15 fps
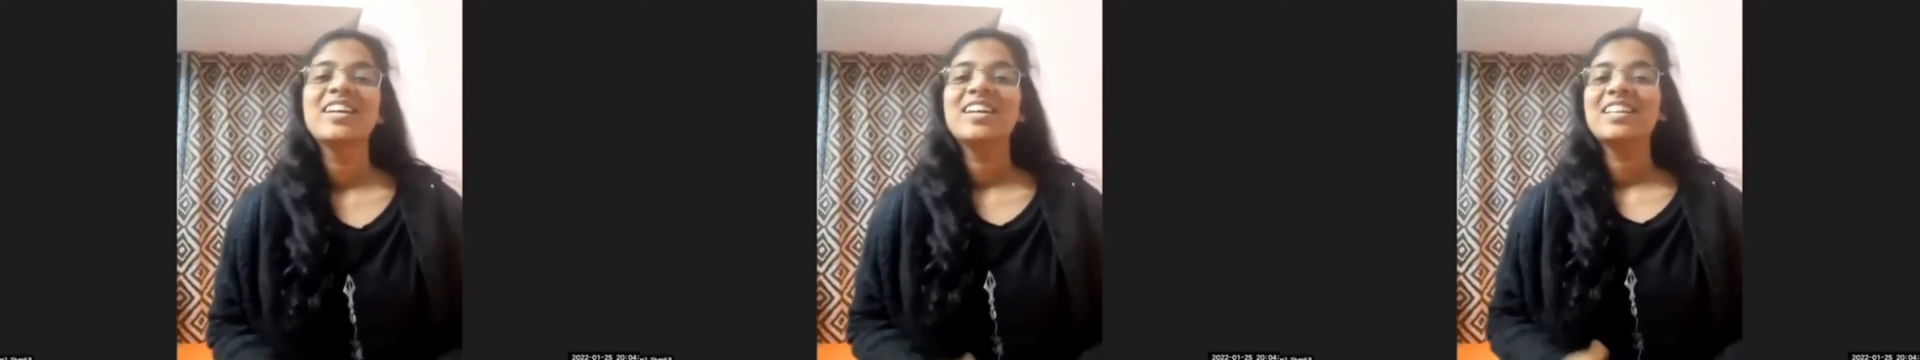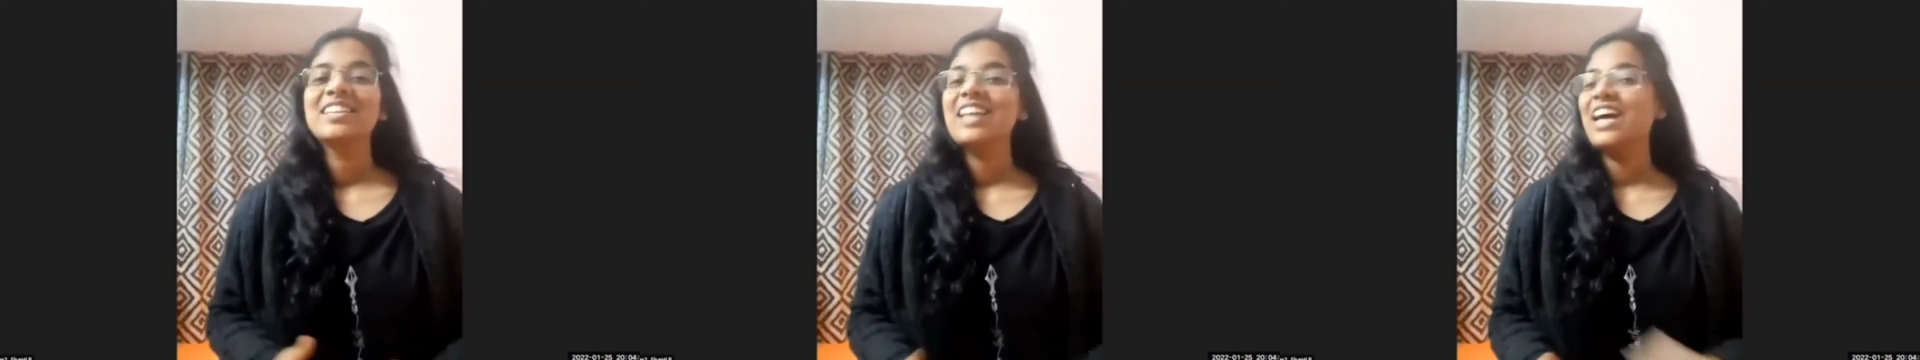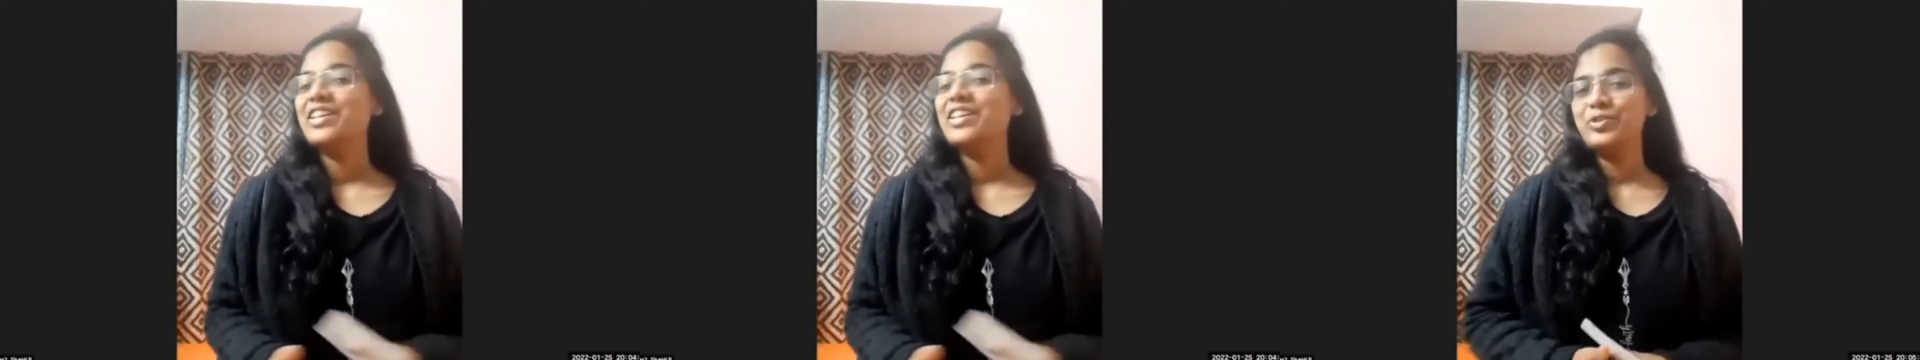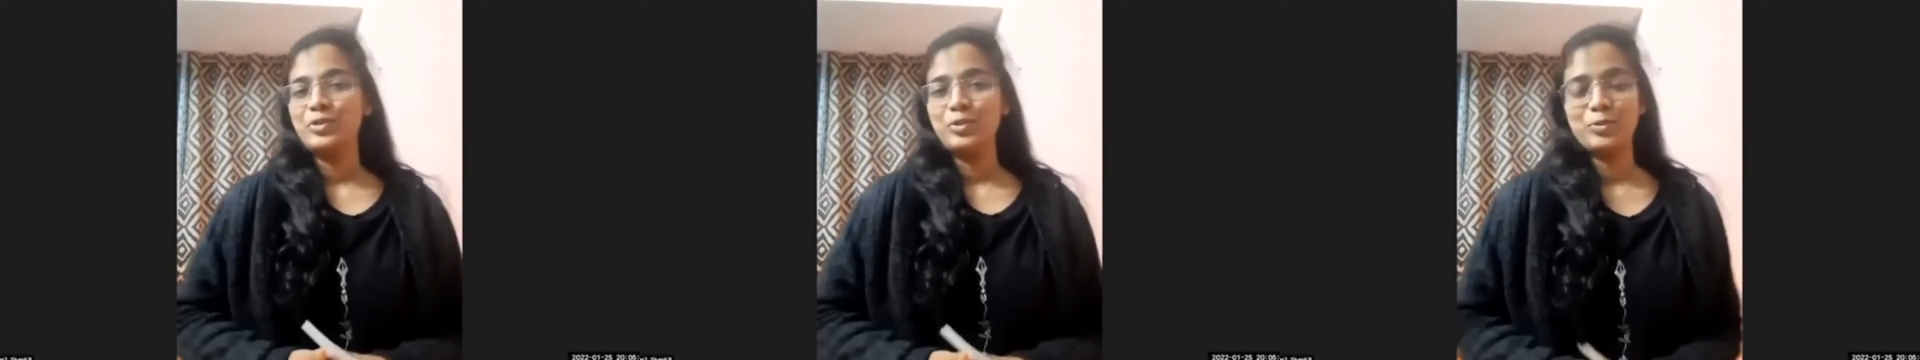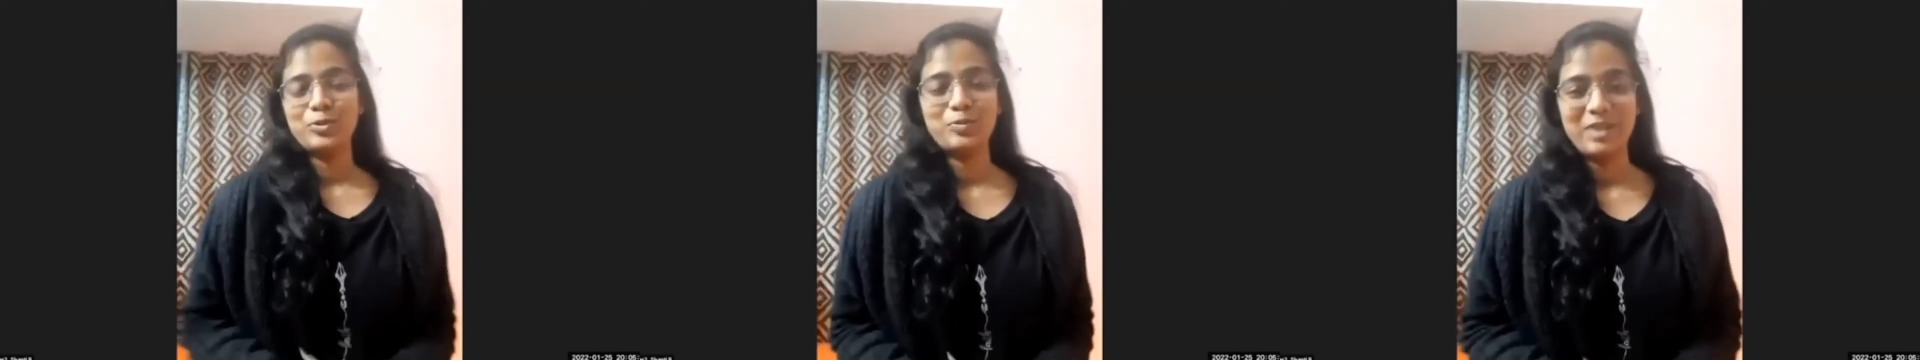Thank you,
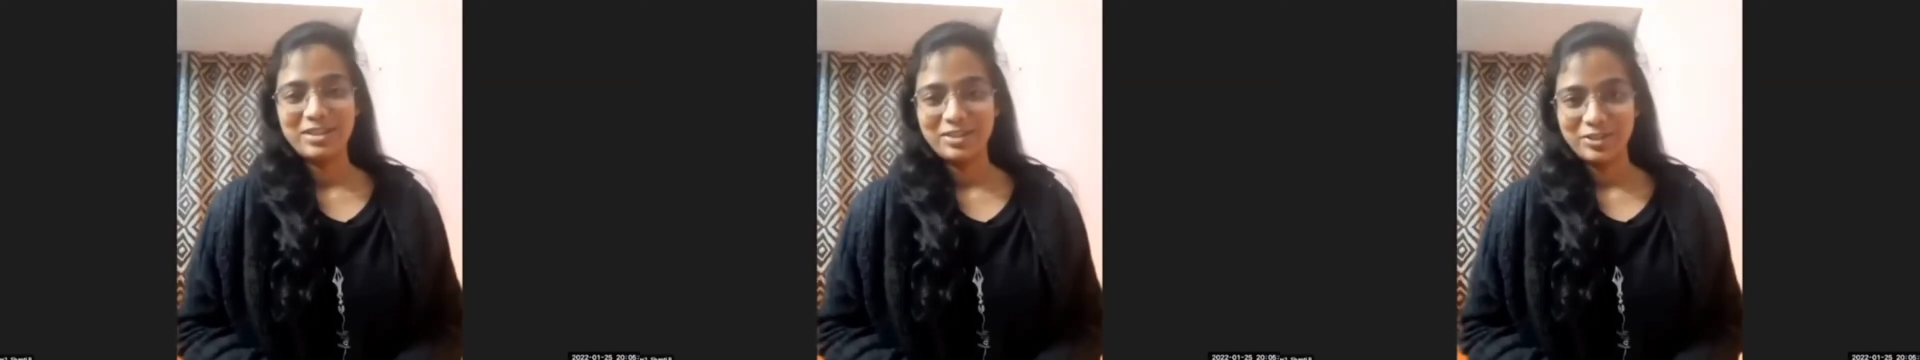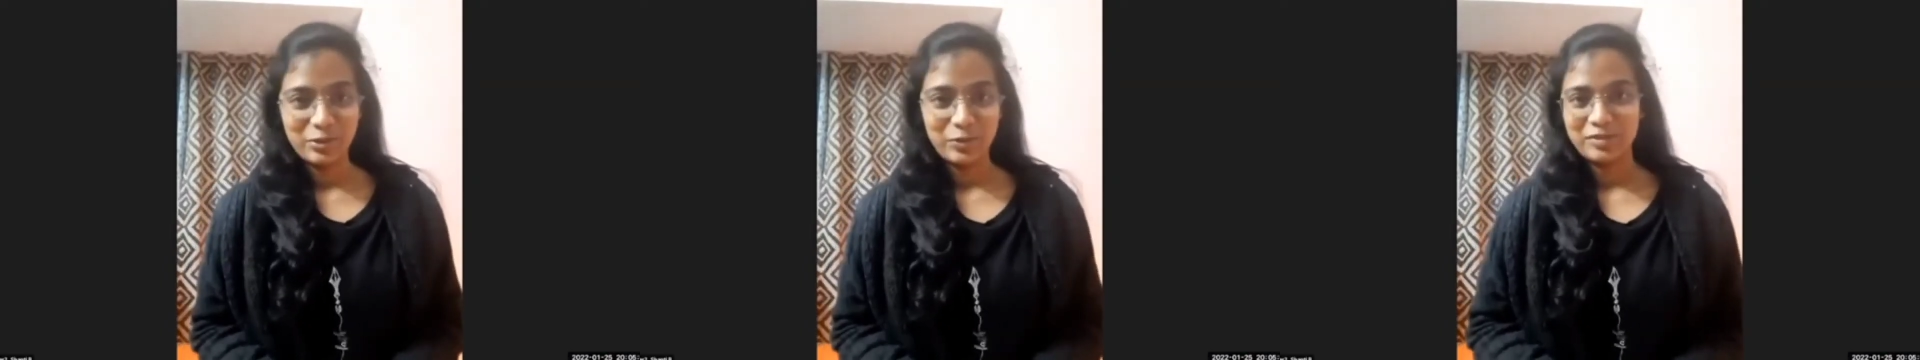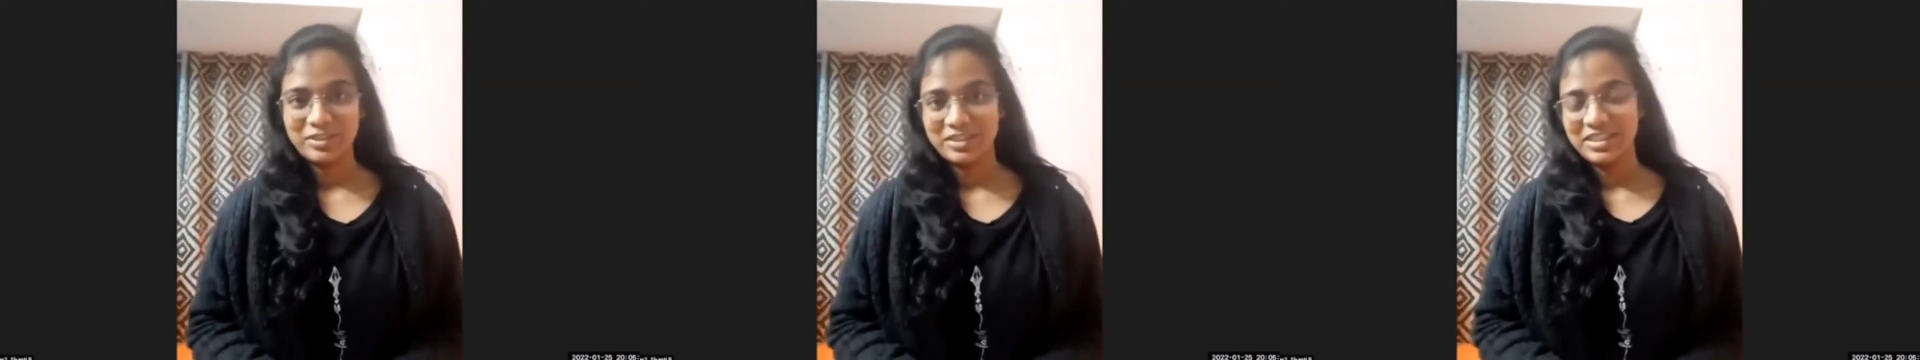Toastmaster of the